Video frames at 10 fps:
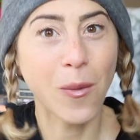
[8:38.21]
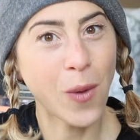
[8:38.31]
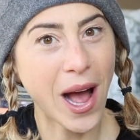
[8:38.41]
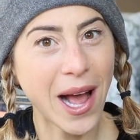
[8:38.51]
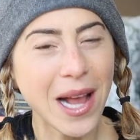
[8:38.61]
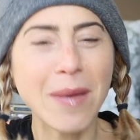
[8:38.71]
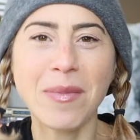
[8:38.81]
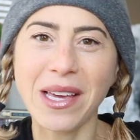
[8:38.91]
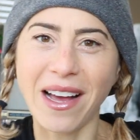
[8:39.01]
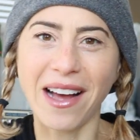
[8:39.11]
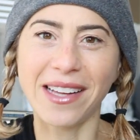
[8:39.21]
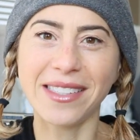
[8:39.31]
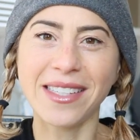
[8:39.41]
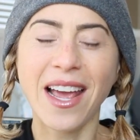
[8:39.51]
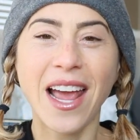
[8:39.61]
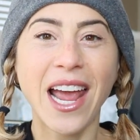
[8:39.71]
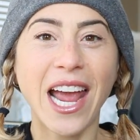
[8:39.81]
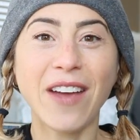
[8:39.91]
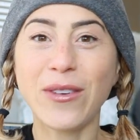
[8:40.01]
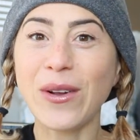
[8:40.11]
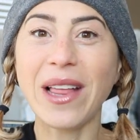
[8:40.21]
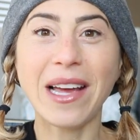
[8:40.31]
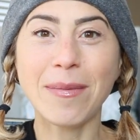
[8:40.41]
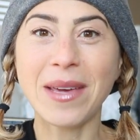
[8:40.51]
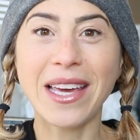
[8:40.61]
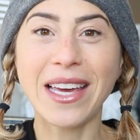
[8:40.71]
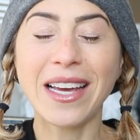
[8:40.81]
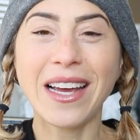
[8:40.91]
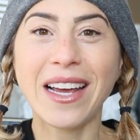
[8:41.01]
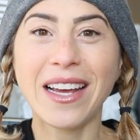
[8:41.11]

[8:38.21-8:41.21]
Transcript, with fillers: Why? Because if you're like me